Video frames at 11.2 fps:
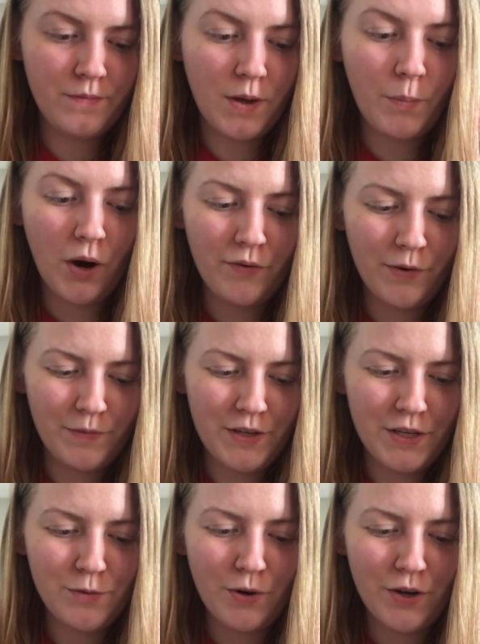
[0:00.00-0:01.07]
apart from
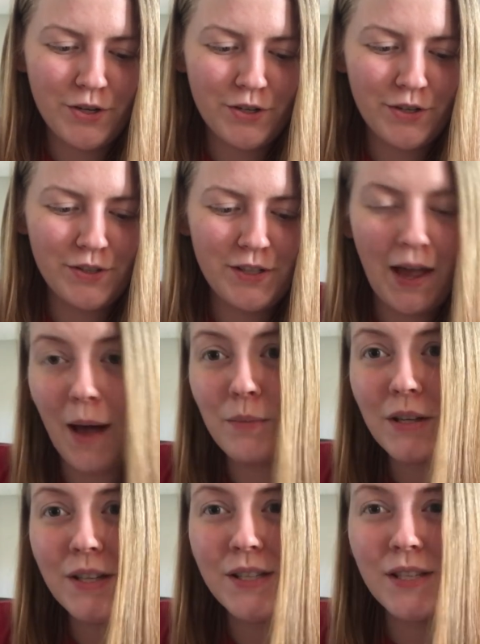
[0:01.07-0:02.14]
dishwasher
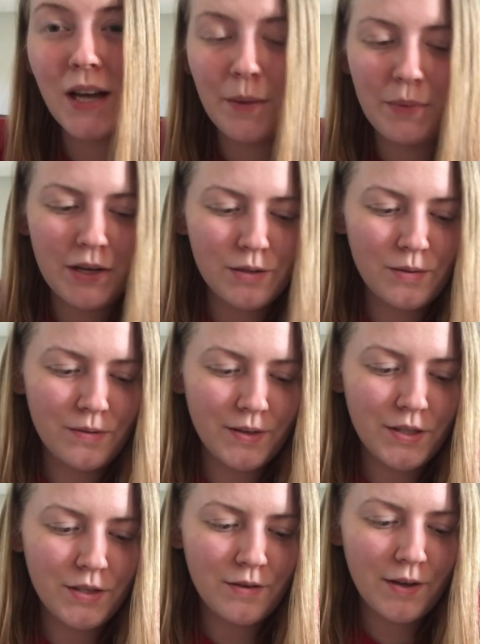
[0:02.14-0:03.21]
tablets, I might as well
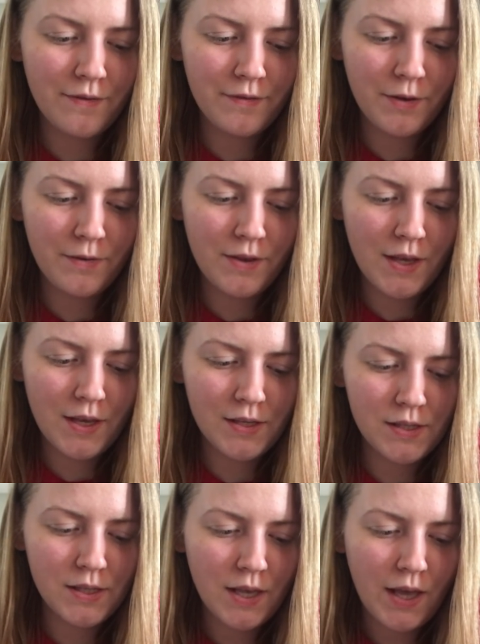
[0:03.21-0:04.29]
read you a few
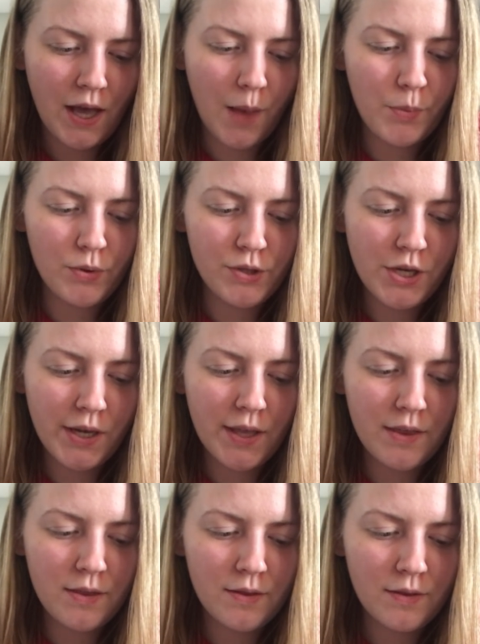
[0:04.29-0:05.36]
things. I put
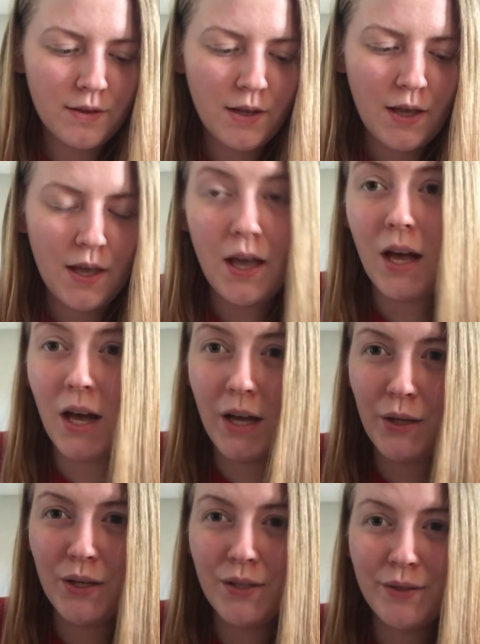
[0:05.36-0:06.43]
chicken,
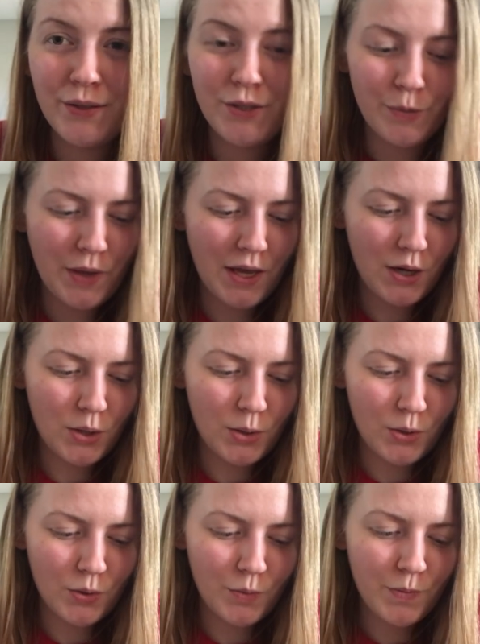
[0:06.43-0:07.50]
onion,
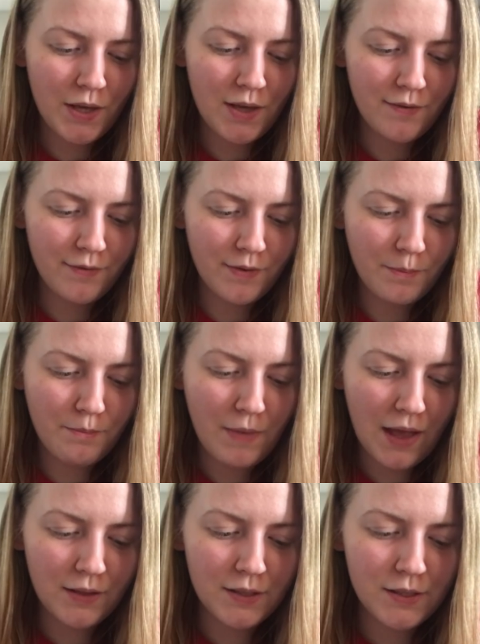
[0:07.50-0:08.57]
tomato, beef,
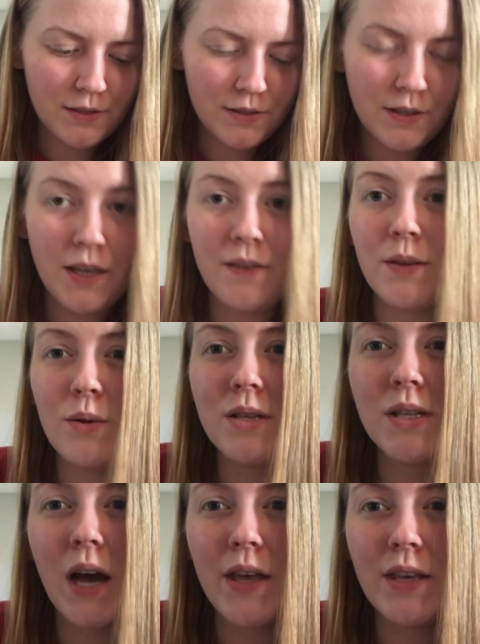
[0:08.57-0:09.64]
melon. Even though this
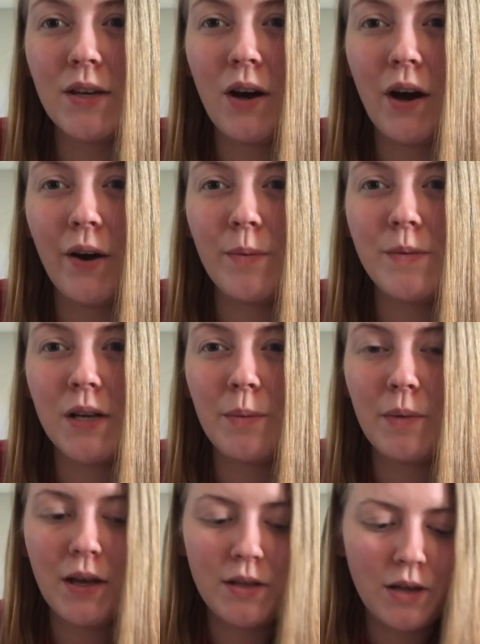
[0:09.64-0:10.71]
is high in carbs, I
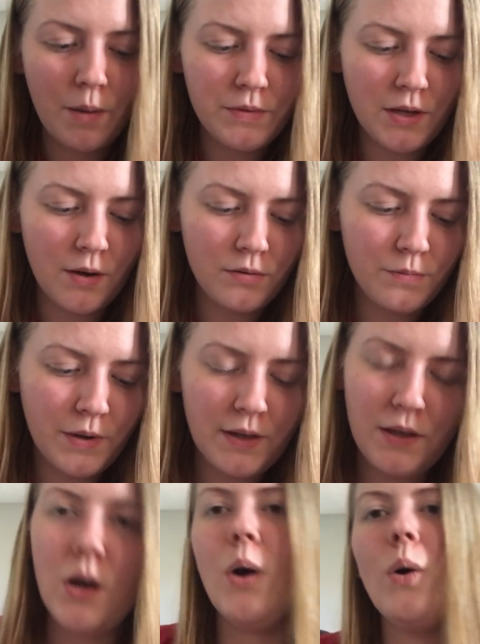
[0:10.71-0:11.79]
might opt out, but
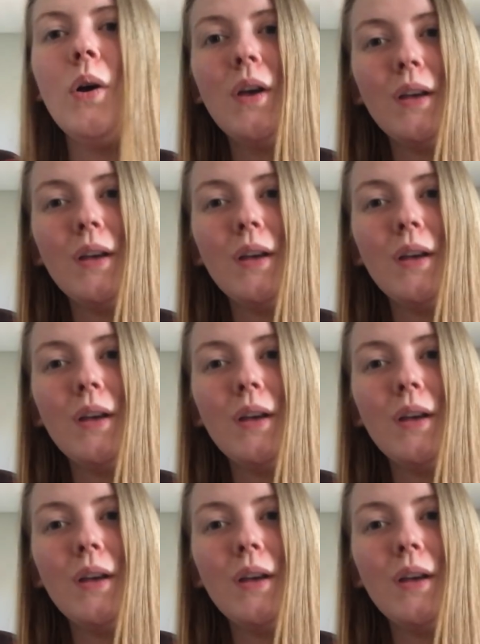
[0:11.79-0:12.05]
you know,